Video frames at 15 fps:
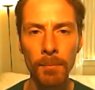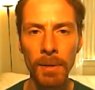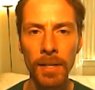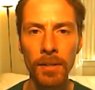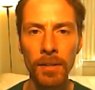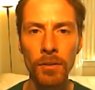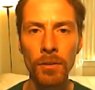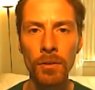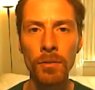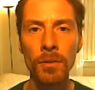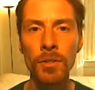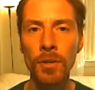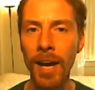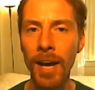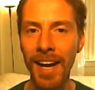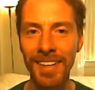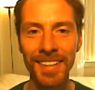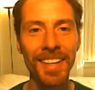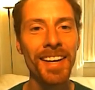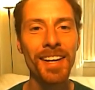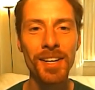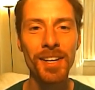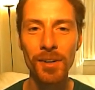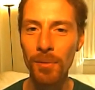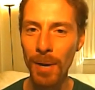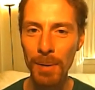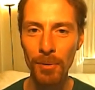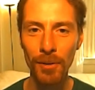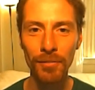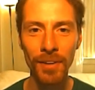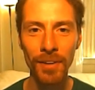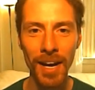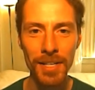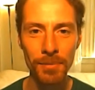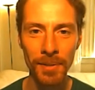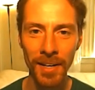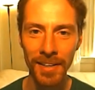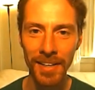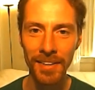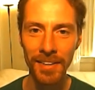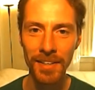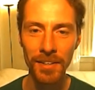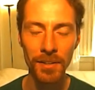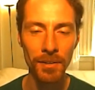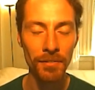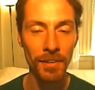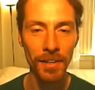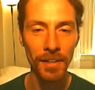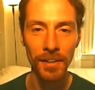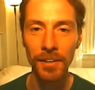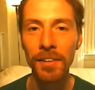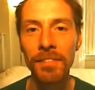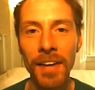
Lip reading: I mean, you attract, way more flies with honey than you do with vinegar,